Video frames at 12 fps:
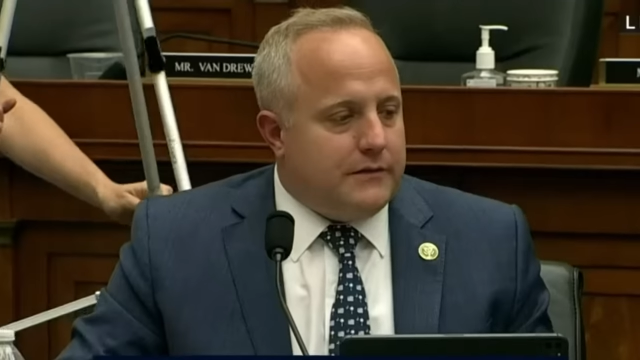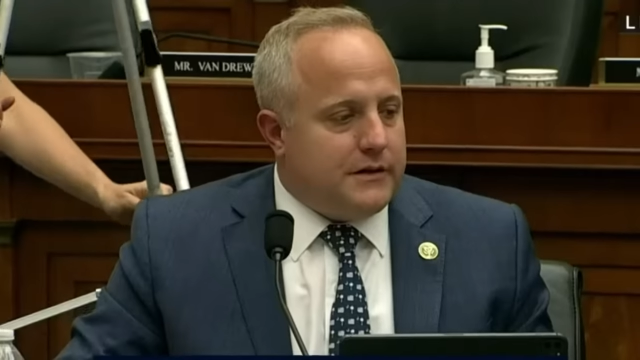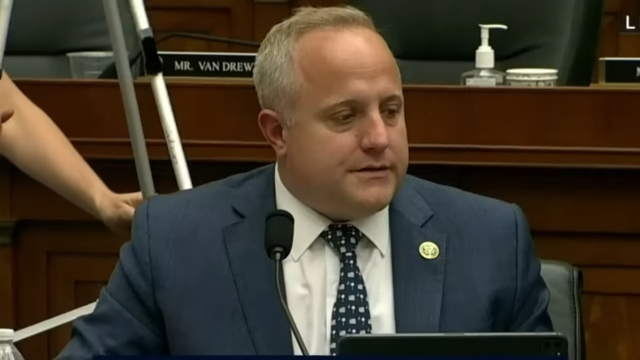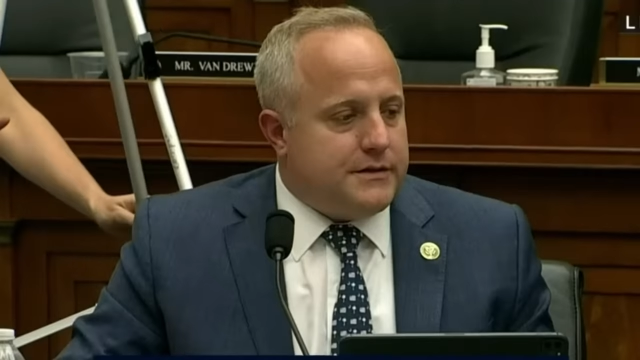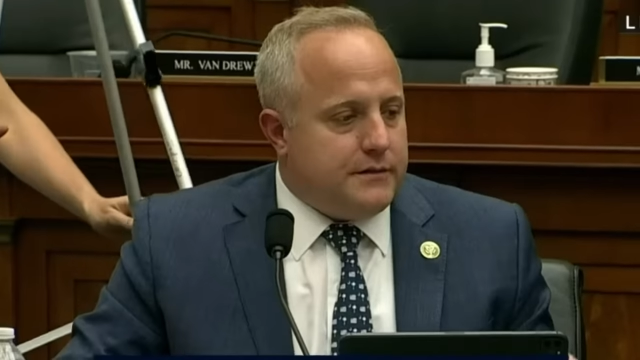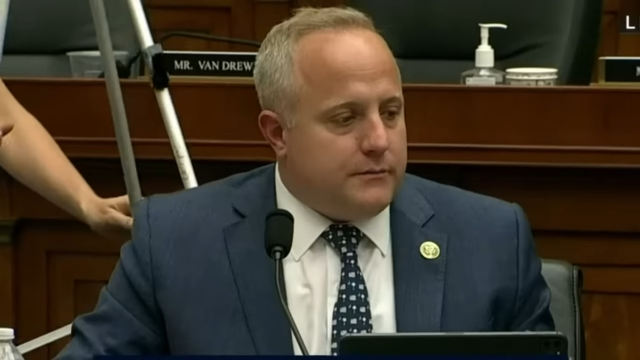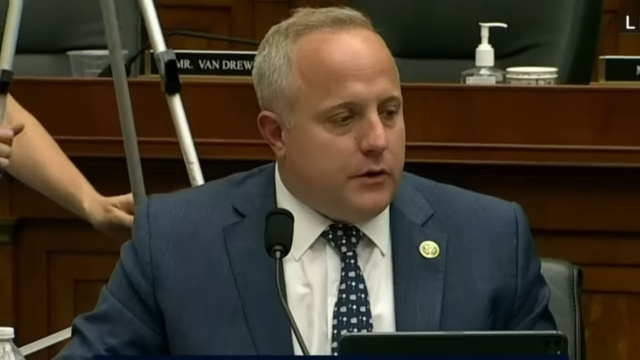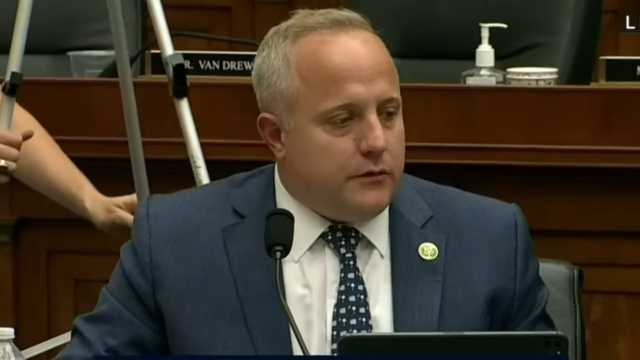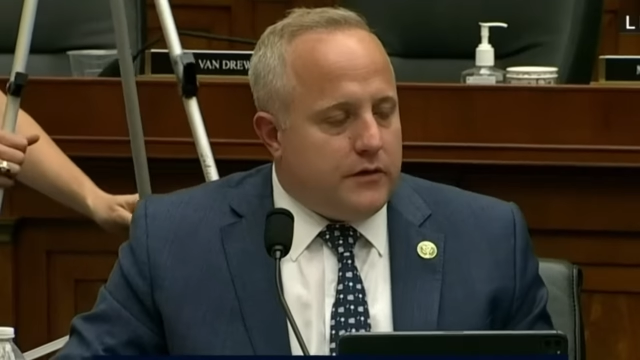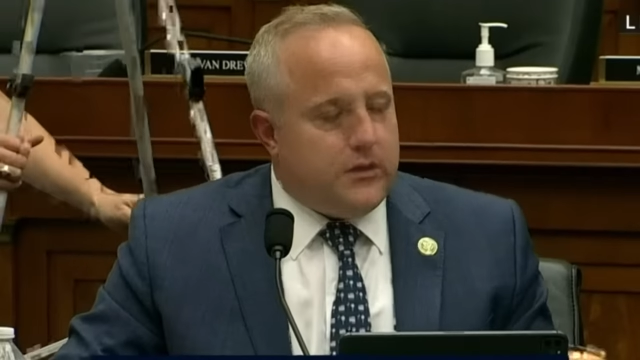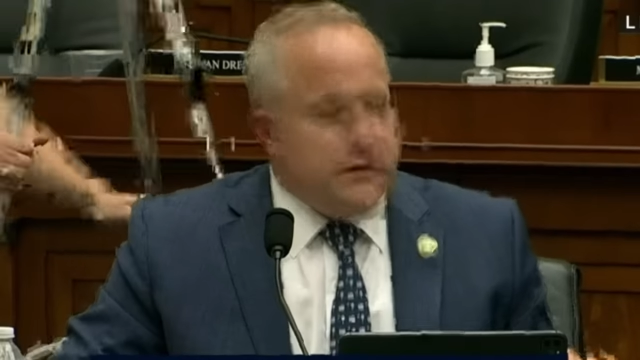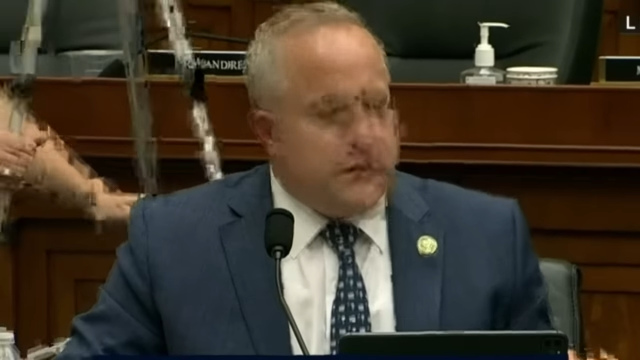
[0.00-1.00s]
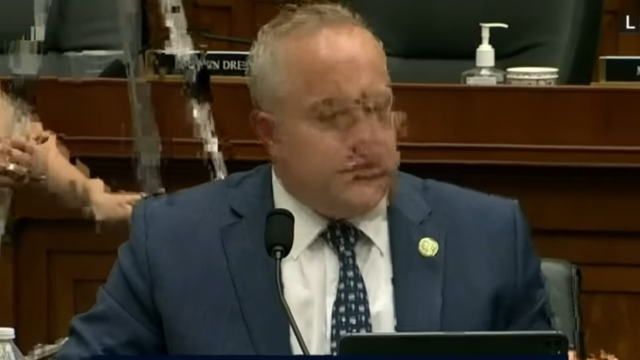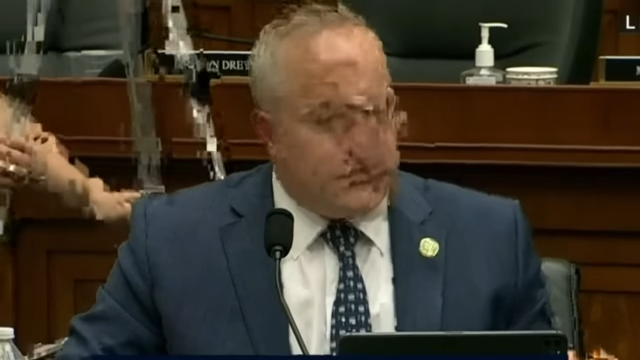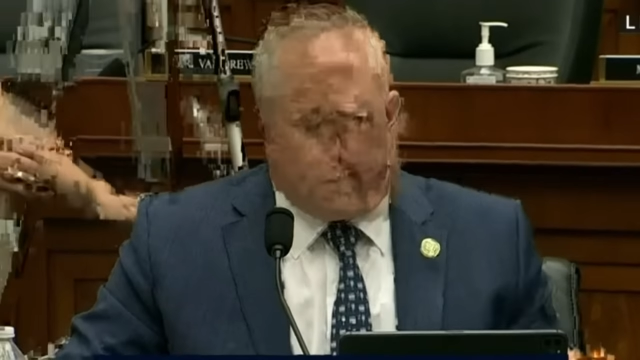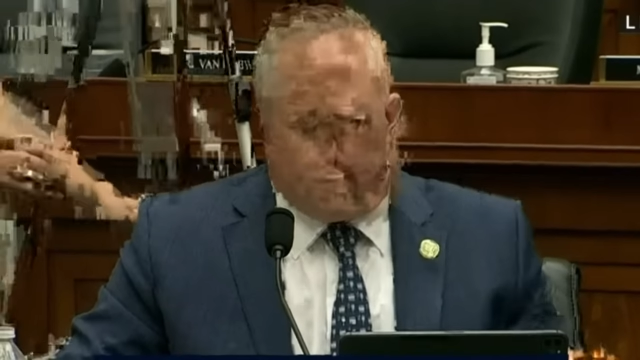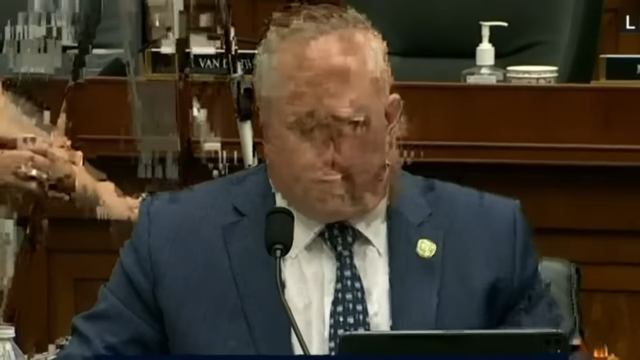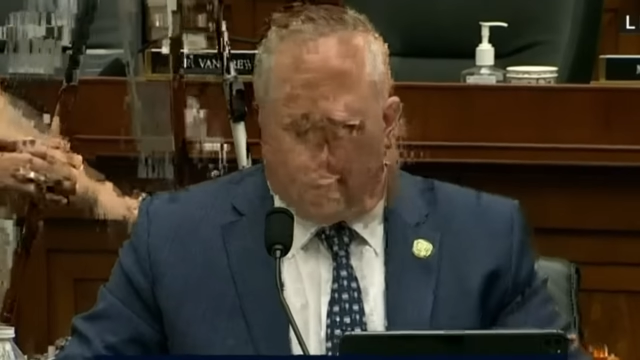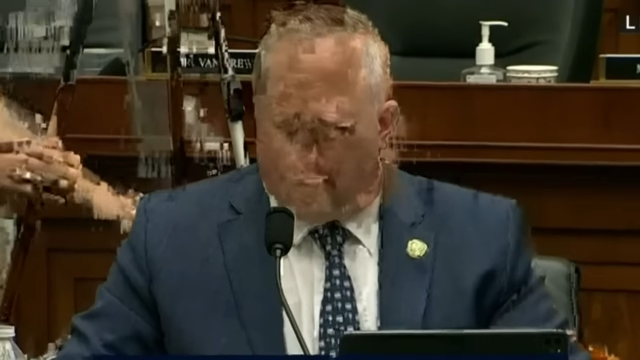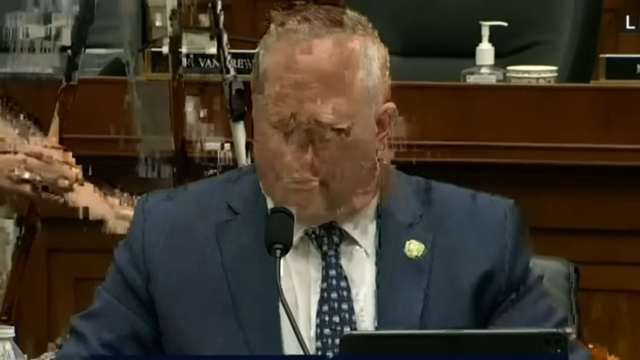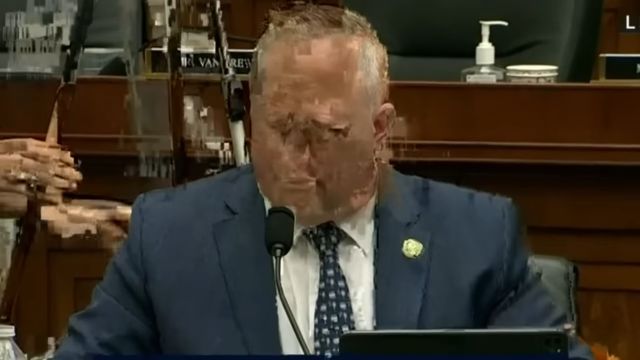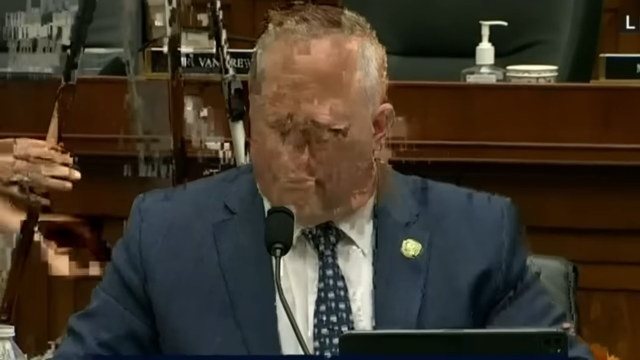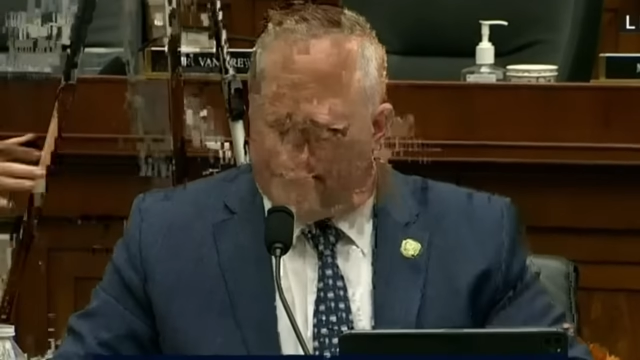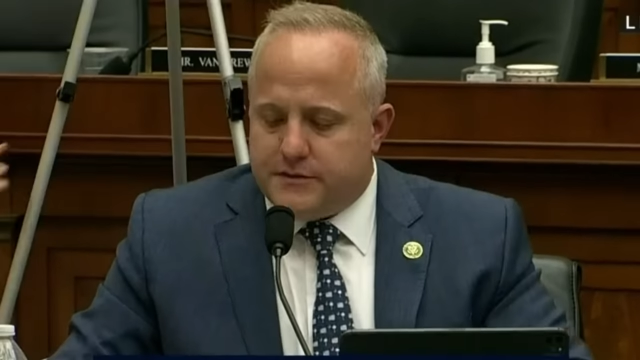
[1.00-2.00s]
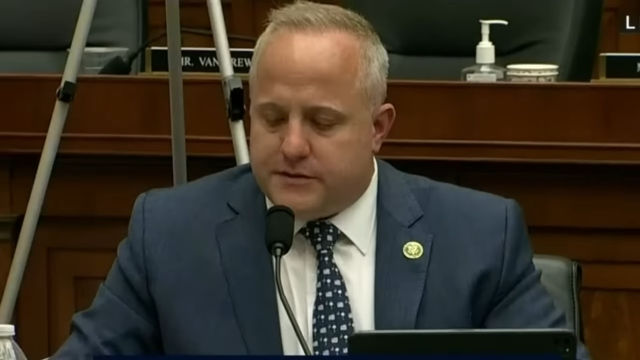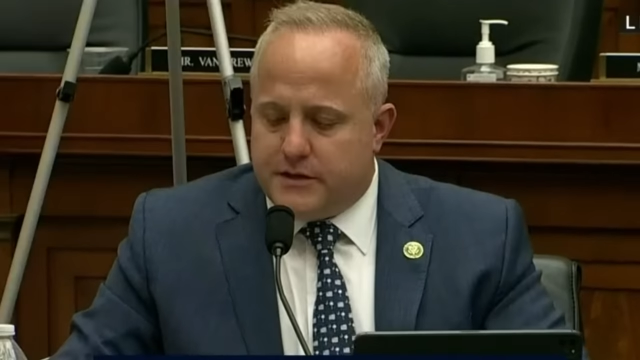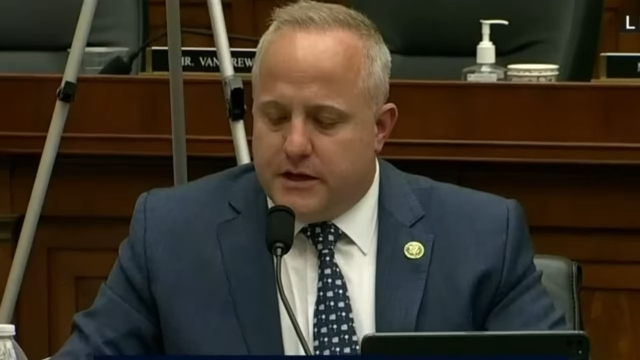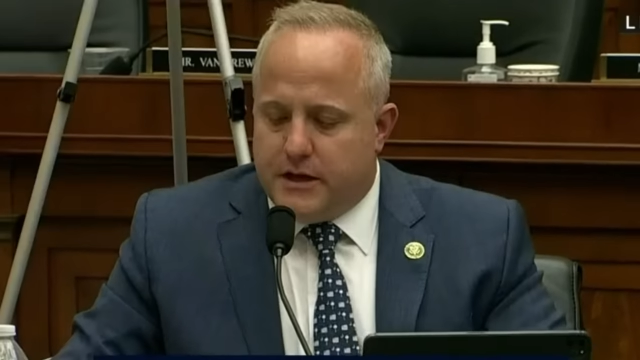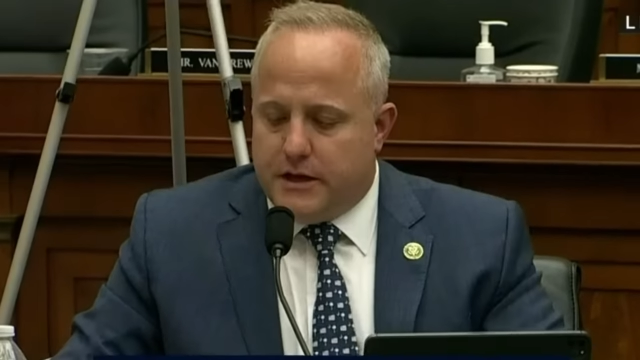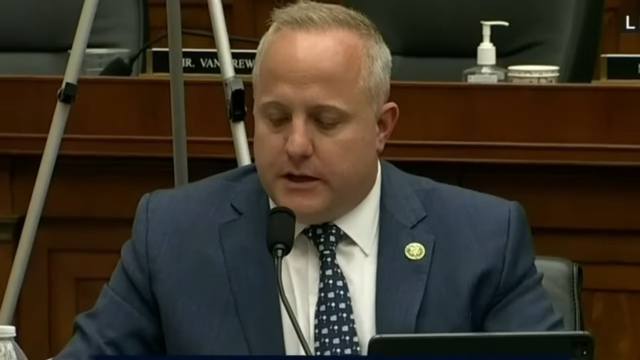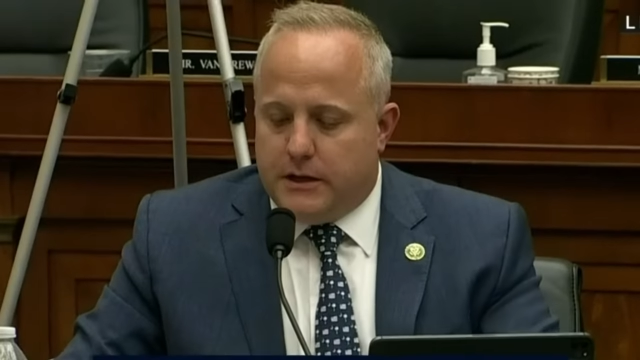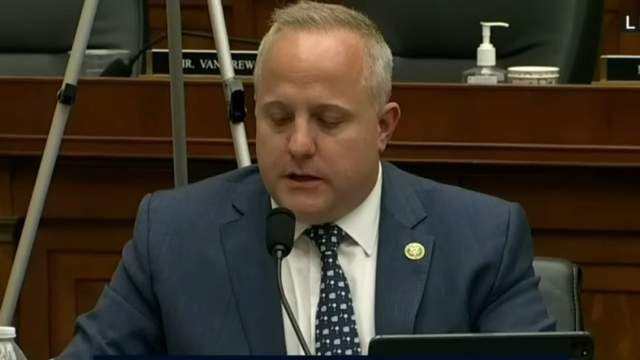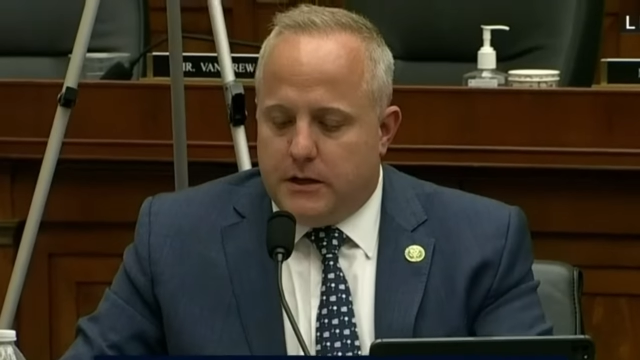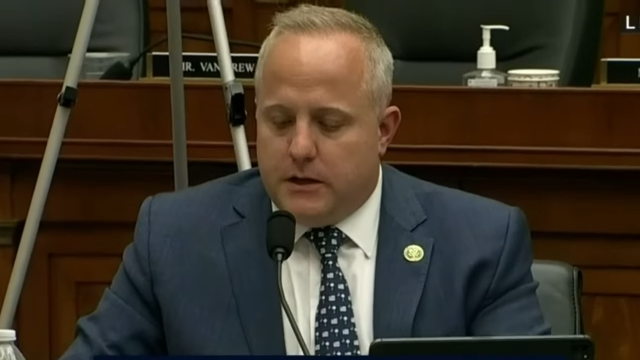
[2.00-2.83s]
listened both in here and in my office today